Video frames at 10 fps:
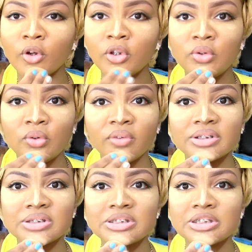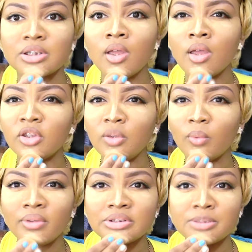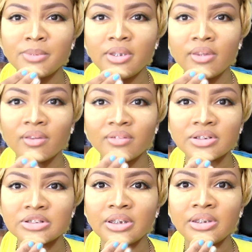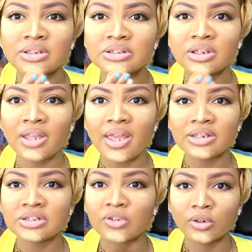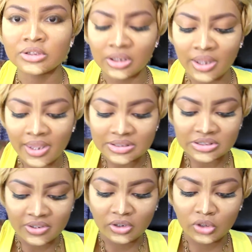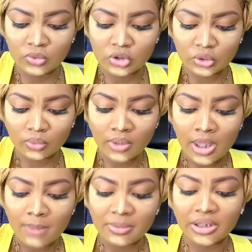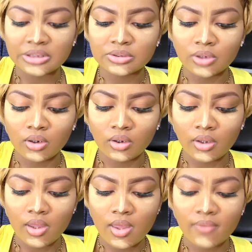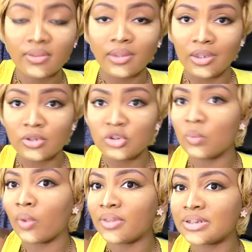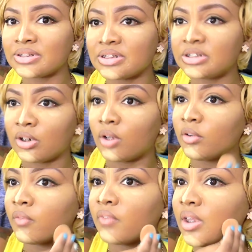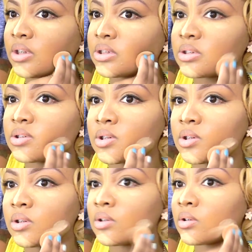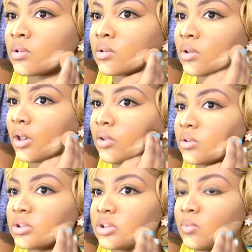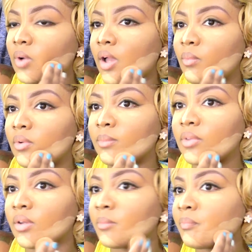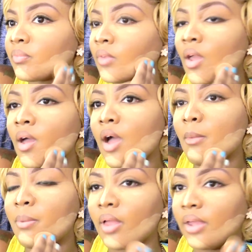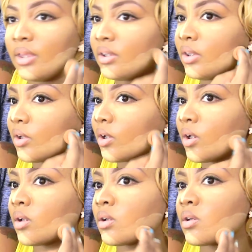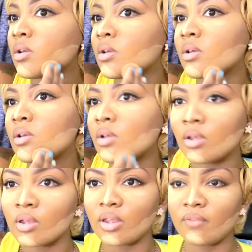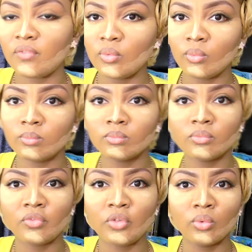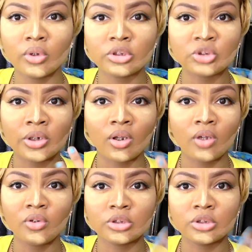you do this. You want this to be either the second to last, third to last thing you do, because at the end you want this to sit on your face, and you'll see why when I'm done. I'm applying it here. If you look straight on, you'll